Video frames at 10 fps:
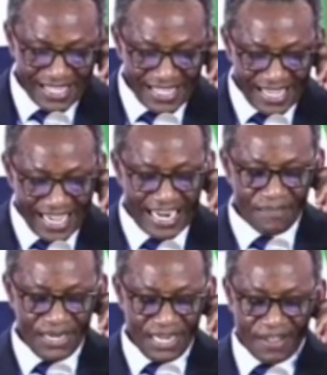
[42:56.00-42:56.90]
And I
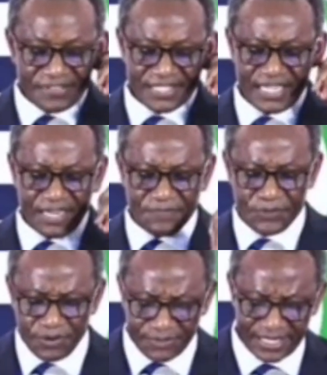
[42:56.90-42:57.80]
believe I've seen few
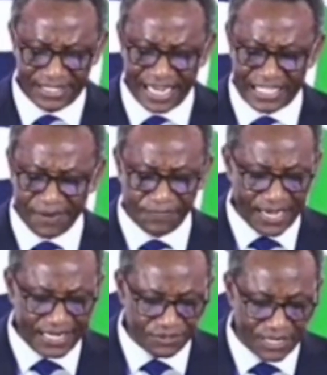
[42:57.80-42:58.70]
things that have
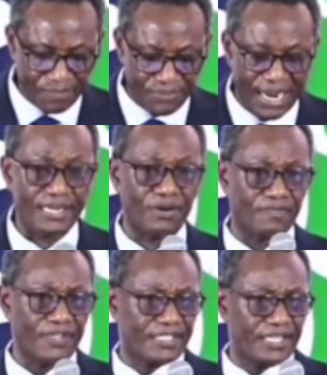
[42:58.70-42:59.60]
fed into the branding
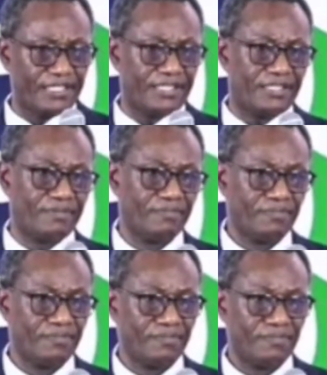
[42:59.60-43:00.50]
of the church
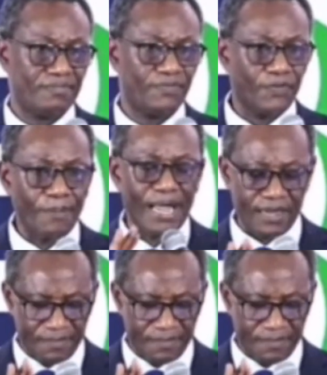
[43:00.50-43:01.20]
from my